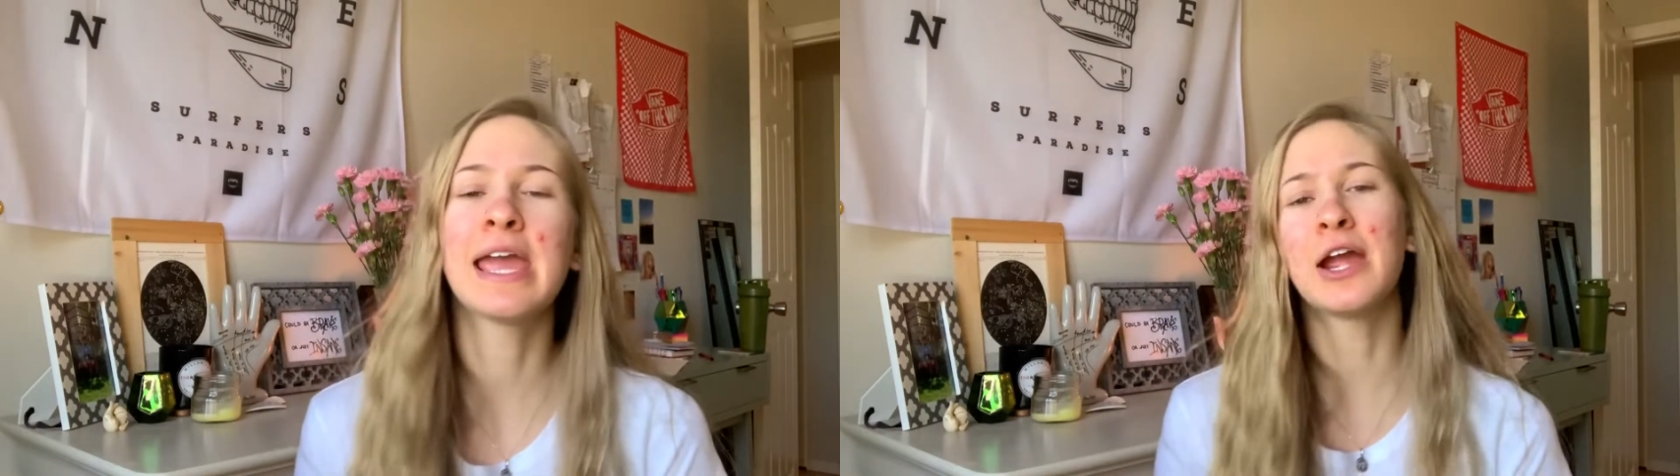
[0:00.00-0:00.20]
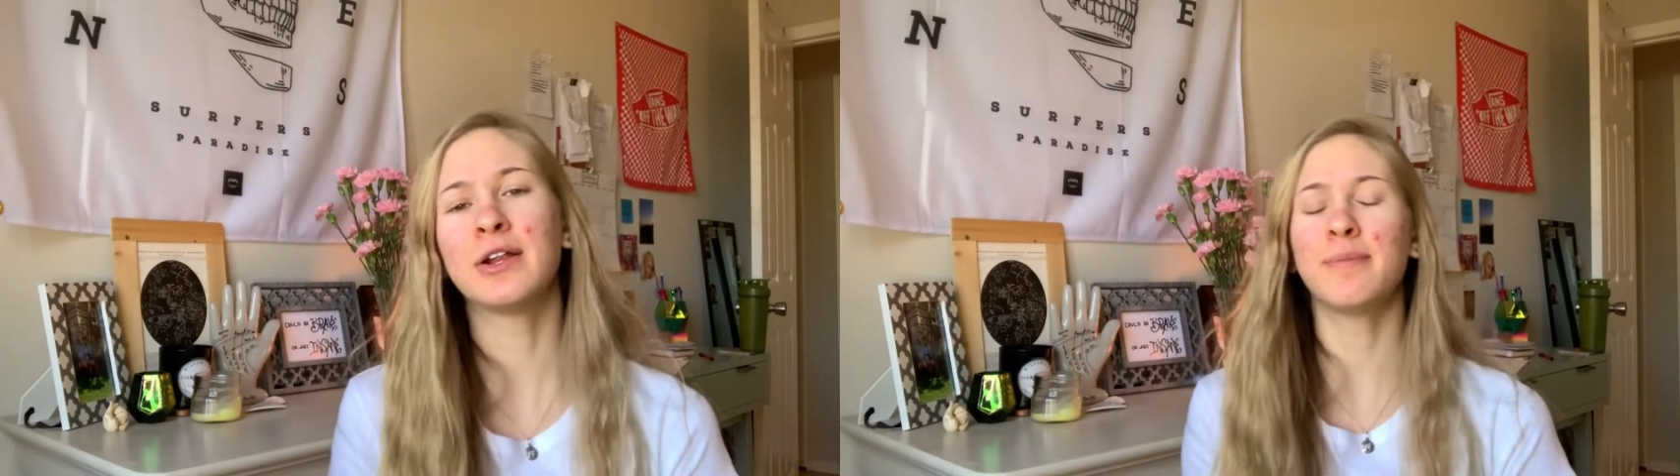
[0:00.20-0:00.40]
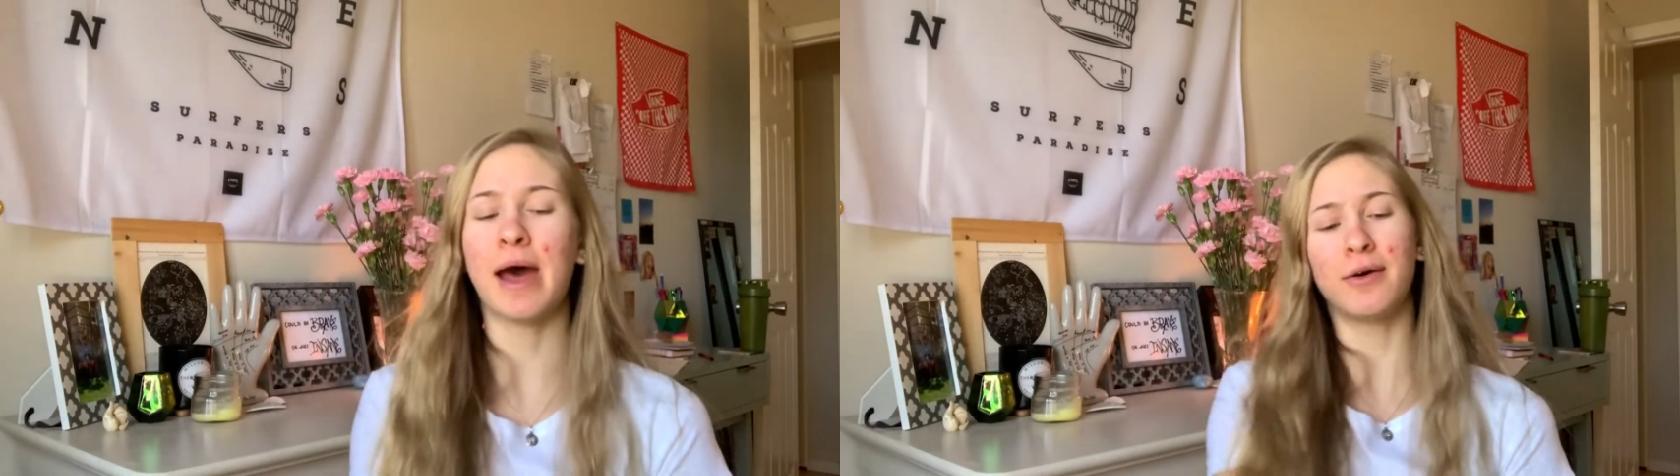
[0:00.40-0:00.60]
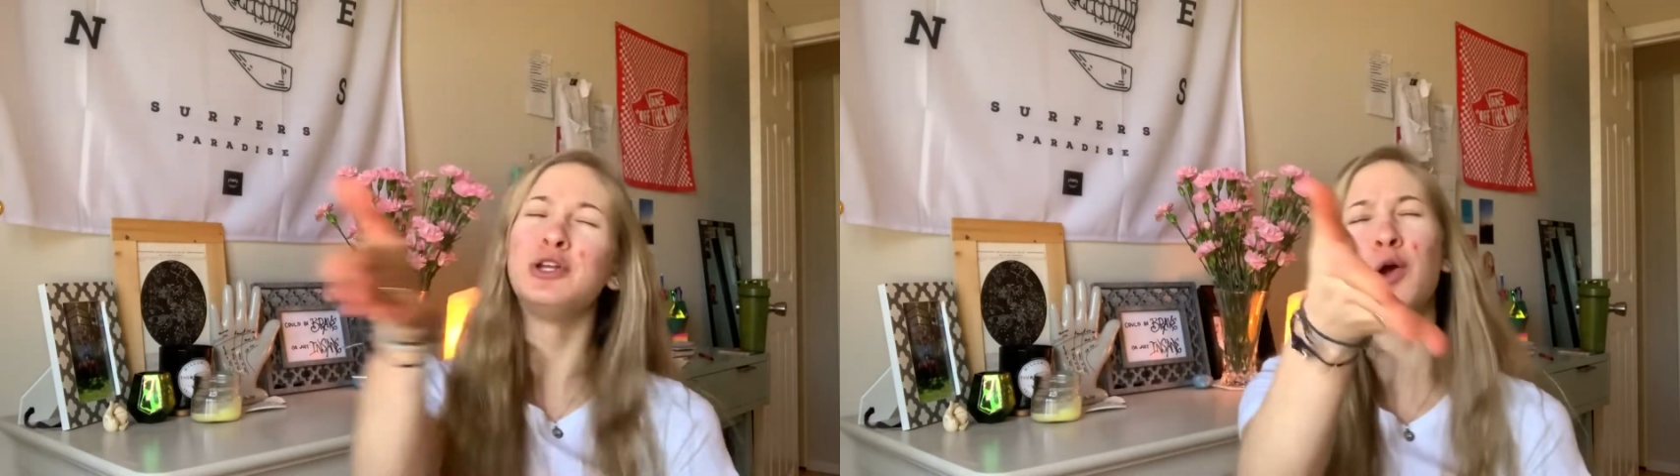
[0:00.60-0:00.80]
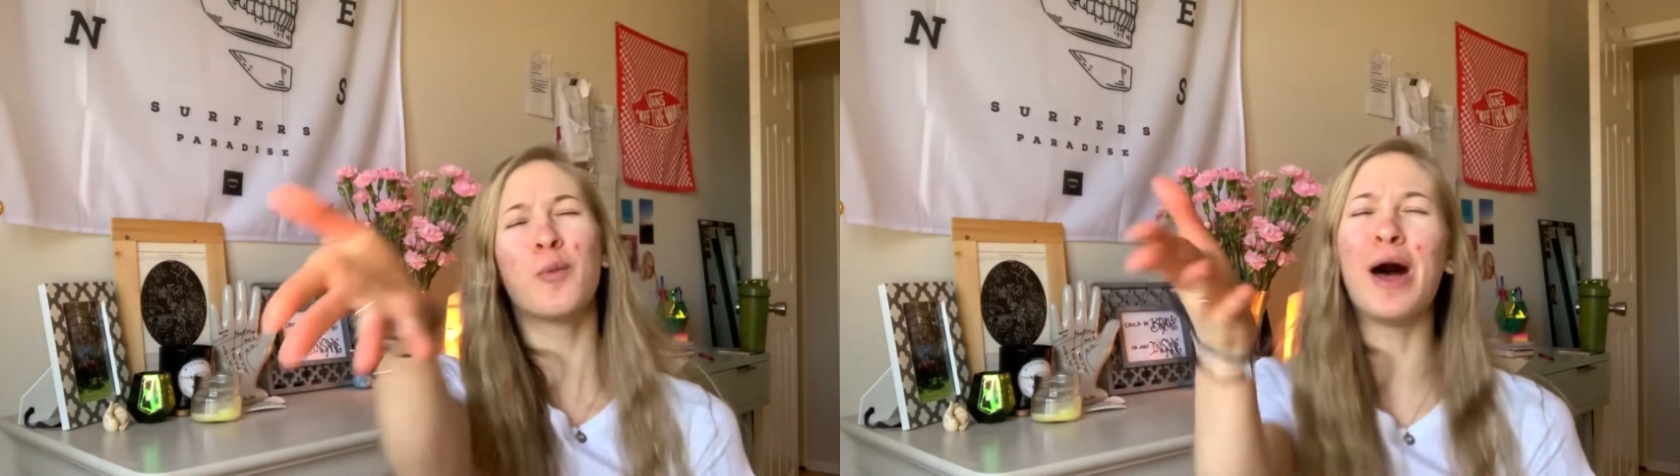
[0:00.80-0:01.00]
caring about
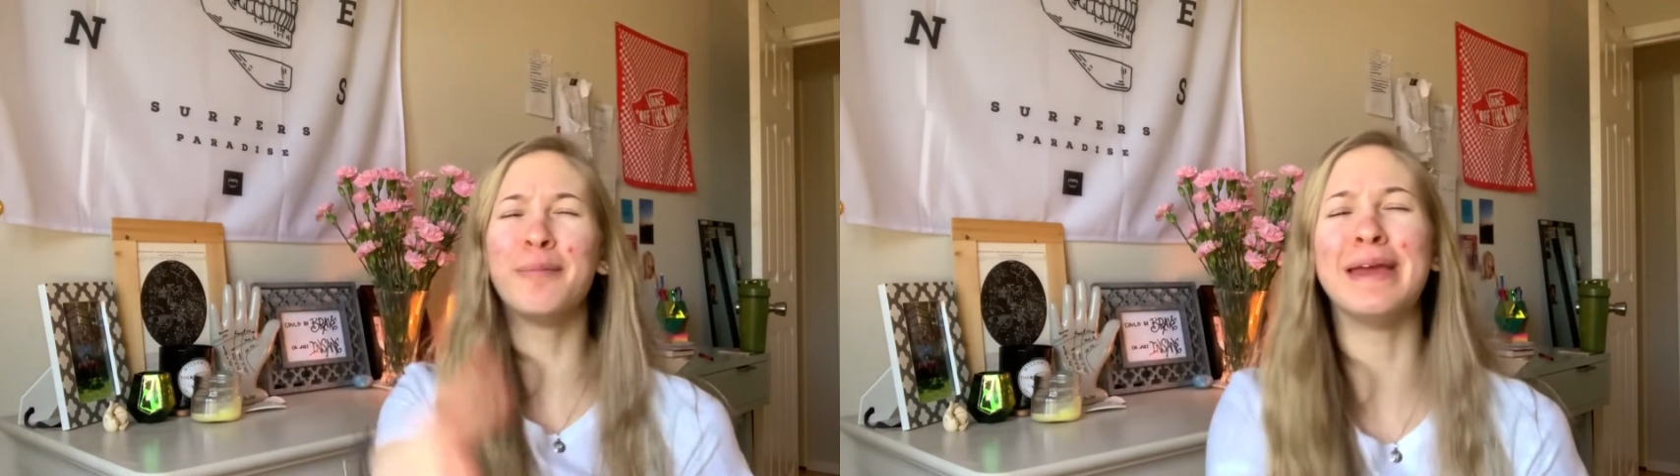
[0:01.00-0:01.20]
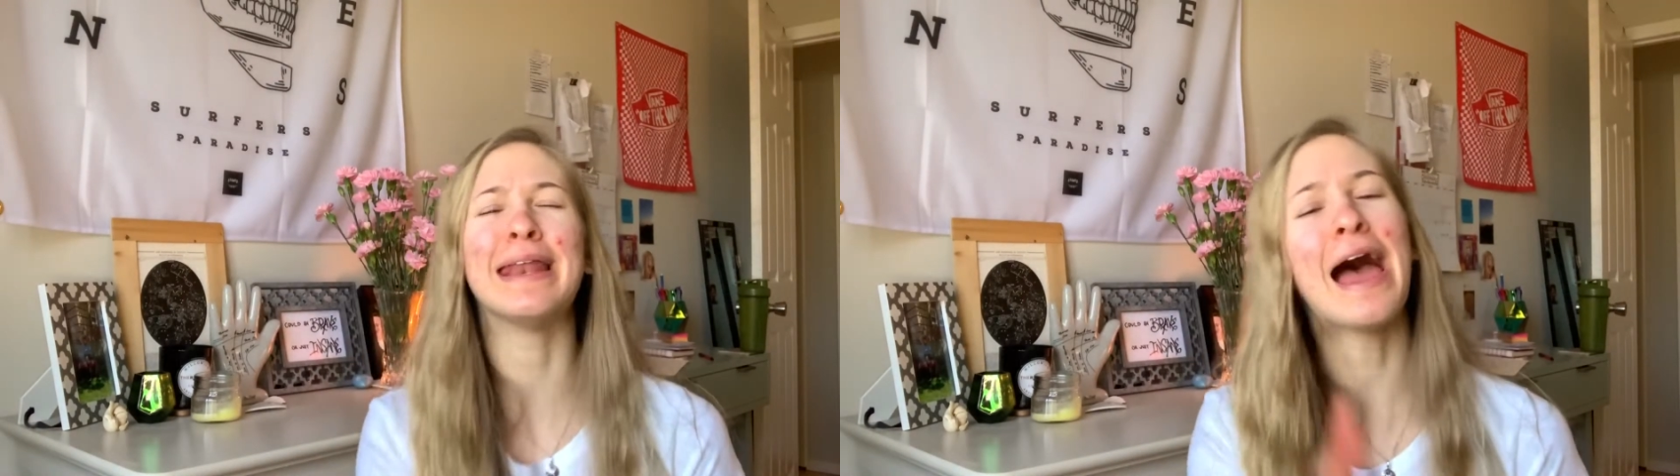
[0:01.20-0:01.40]
your well-being.